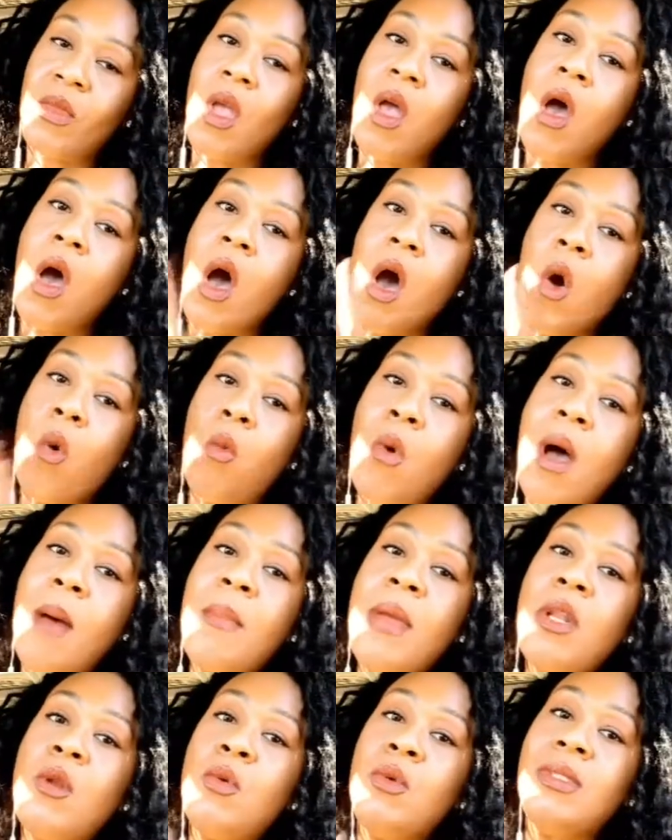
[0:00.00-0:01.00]
a
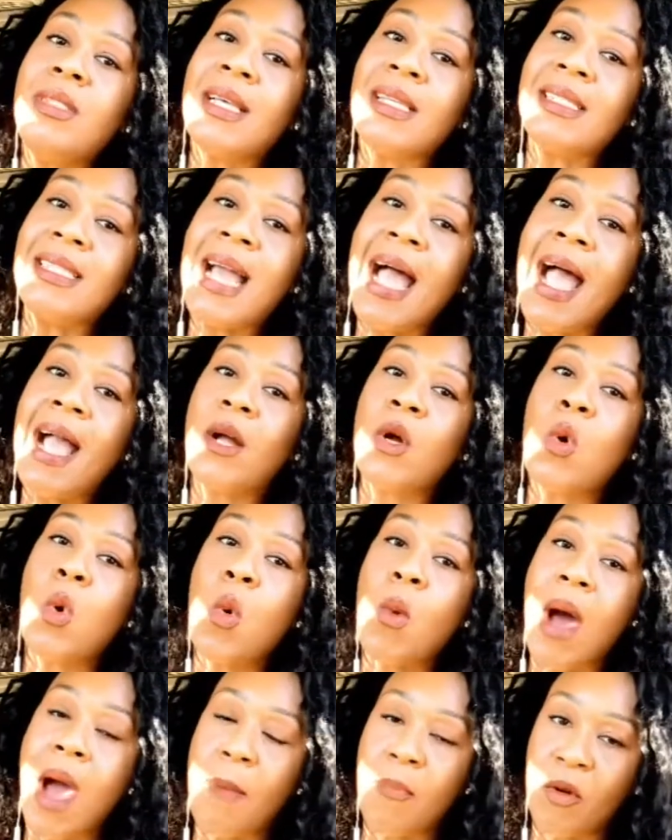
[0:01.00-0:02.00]
woman who does not
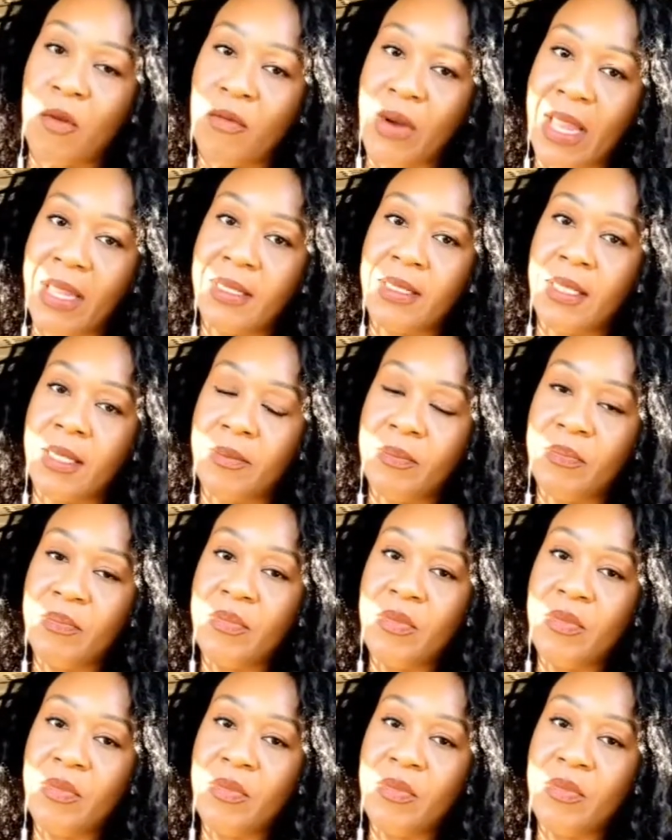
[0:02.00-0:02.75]
cooperate.